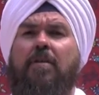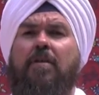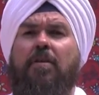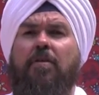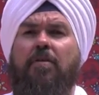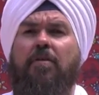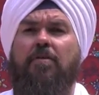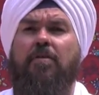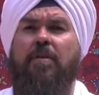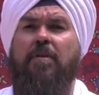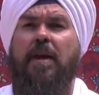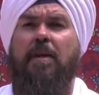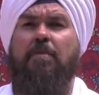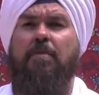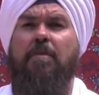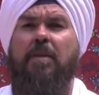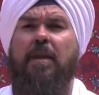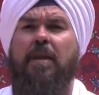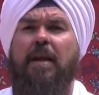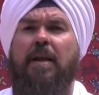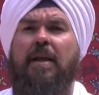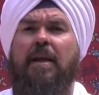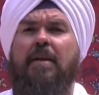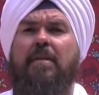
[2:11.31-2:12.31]
your
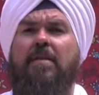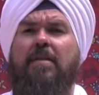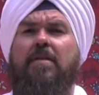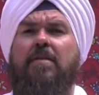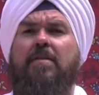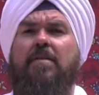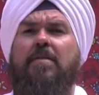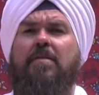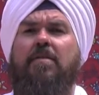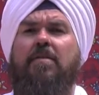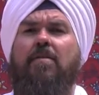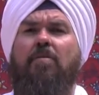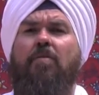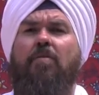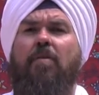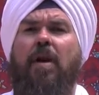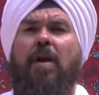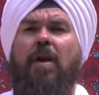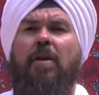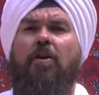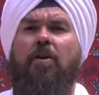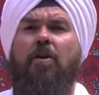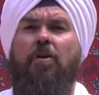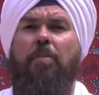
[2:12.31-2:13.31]
siblings,
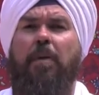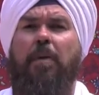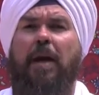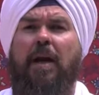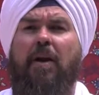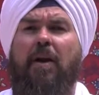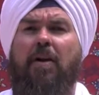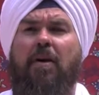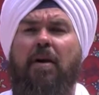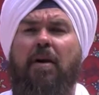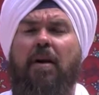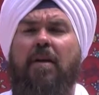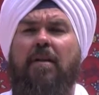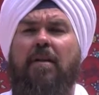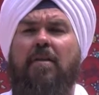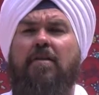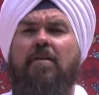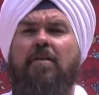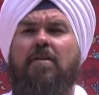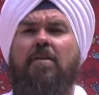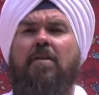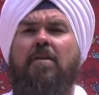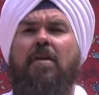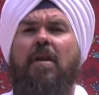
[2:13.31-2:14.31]
right, your
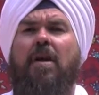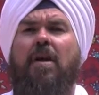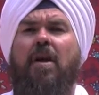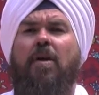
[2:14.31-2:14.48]
parents,